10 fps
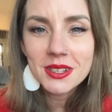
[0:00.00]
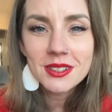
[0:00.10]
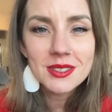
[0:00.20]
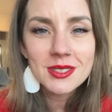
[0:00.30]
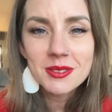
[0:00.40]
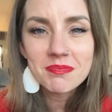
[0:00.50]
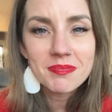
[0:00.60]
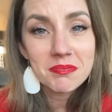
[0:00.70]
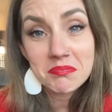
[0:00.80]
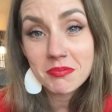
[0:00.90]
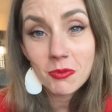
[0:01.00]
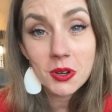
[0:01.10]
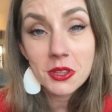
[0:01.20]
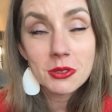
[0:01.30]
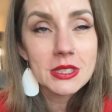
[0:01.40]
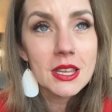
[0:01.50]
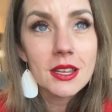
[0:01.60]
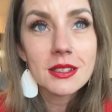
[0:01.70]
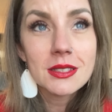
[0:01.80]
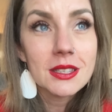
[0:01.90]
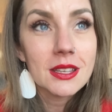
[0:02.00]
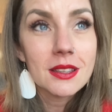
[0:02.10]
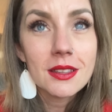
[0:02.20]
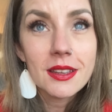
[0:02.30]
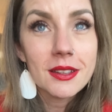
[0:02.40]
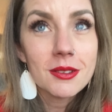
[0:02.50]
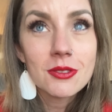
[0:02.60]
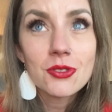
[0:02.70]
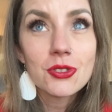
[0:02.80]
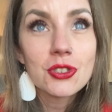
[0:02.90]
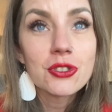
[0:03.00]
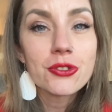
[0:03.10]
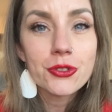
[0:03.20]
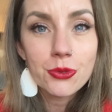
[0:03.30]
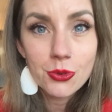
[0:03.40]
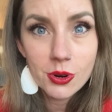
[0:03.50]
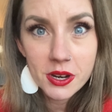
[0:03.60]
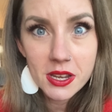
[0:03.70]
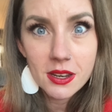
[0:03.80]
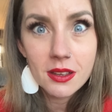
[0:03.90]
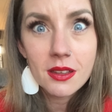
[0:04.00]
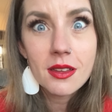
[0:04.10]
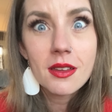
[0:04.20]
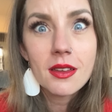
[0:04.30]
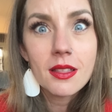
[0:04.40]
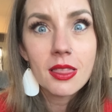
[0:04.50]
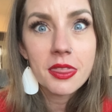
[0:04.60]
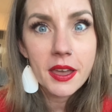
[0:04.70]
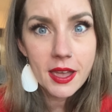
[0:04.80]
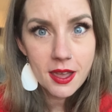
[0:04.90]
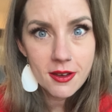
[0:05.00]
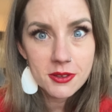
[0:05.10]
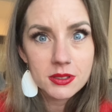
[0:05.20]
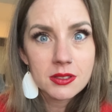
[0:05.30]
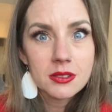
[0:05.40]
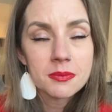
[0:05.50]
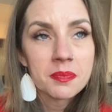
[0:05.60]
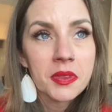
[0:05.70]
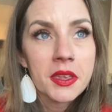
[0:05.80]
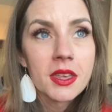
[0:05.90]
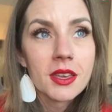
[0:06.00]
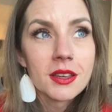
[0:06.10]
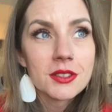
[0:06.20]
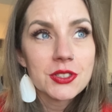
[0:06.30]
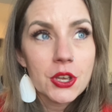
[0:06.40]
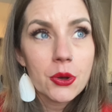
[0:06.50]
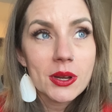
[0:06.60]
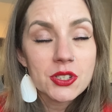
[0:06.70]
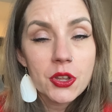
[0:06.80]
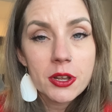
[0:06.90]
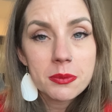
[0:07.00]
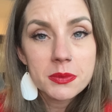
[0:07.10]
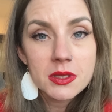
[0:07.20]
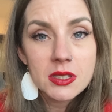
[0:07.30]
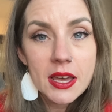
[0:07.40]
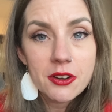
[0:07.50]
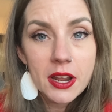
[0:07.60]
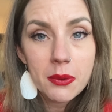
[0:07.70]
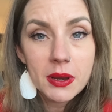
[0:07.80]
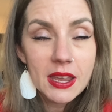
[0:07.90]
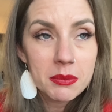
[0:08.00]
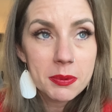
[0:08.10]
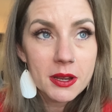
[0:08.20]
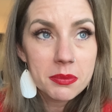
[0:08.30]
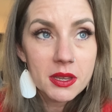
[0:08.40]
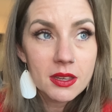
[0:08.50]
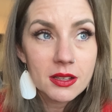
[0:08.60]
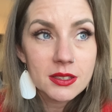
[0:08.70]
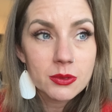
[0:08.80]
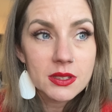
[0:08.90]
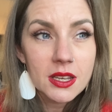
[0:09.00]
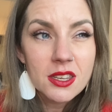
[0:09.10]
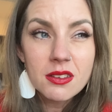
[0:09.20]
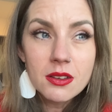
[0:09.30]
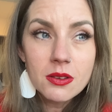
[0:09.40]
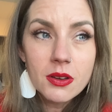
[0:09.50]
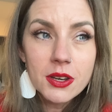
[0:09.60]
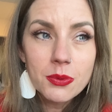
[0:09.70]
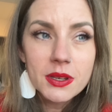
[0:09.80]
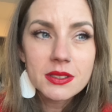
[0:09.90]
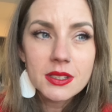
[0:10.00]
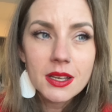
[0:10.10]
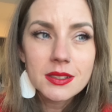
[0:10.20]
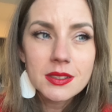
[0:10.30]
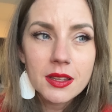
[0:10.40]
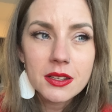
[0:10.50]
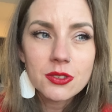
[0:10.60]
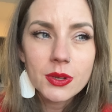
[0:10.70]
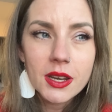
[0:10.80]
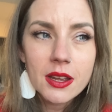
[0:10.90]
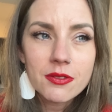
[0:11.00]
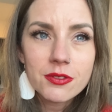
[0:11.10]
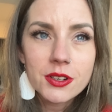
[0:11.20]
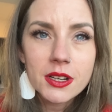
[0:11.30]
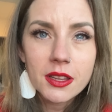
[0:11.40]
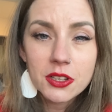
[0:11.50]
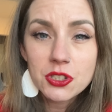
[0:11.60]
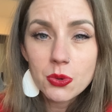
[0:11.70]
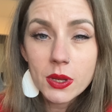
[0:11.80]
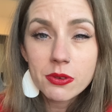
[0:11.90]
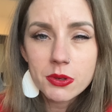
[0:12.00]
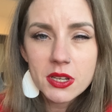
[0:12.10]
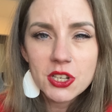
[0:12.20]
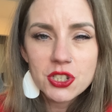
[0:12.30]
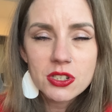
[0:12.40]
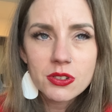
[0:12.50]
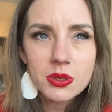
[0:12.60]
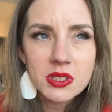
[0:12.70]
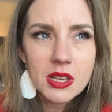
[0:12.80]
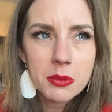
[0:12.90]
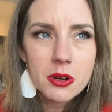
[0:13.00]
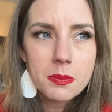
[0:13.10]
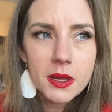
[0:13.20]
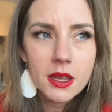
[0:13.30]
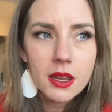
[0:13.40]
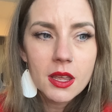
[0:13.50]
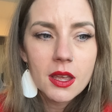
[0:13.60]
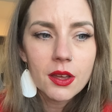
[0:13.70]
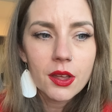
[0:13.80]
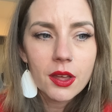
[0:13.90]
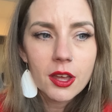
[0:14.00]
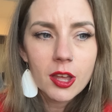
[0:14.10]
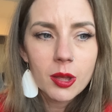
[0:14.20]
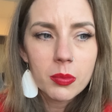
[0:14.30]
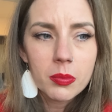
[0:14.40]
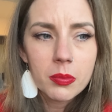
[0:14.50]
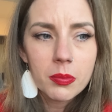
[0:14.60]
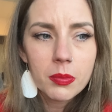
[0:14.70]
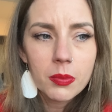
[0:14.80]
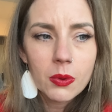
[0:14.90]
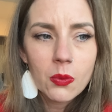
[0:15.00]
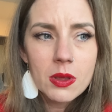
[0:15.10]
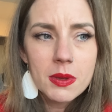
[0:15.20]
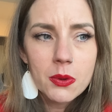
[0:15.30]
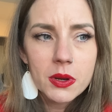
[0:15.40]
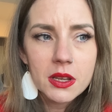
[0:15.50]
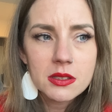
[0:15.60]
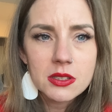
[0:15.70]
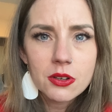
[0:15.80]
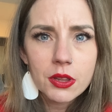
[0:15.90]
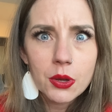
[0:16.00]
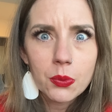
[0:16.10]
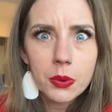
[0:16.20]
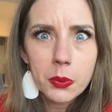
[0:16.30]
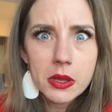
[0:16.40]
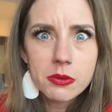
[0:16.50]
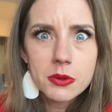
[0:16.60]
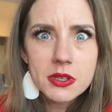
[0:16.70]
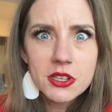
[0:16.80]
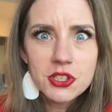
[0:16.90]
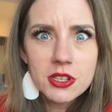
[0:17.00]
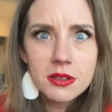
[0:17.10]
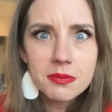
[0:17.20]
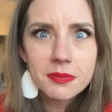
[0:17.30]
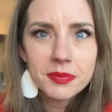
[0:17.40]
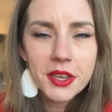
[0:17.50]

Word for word: It's one of those things destroyed the house. So I told him Saturday when he came to pick up the kids, I was like, you know, I know we discussed like doing every like a two week rotation during the summer, but um, we may want to consider like a one week rotation.